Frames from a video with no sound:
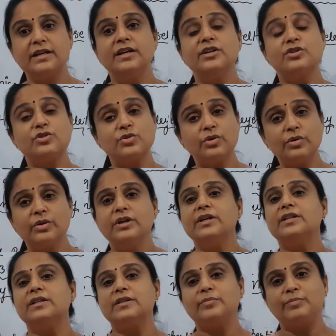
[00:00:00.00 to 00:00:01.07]
So
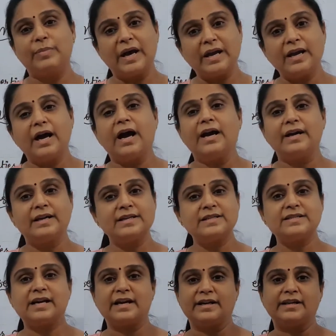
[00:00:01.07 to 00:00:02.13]
by
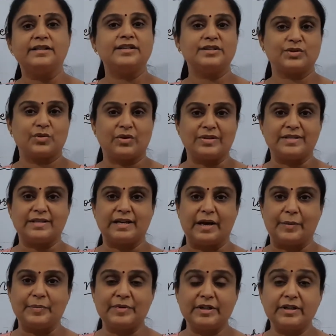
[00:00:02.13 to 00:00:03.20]
understanding this
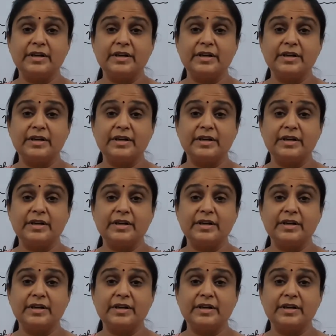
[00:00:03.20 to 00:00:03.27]
concept,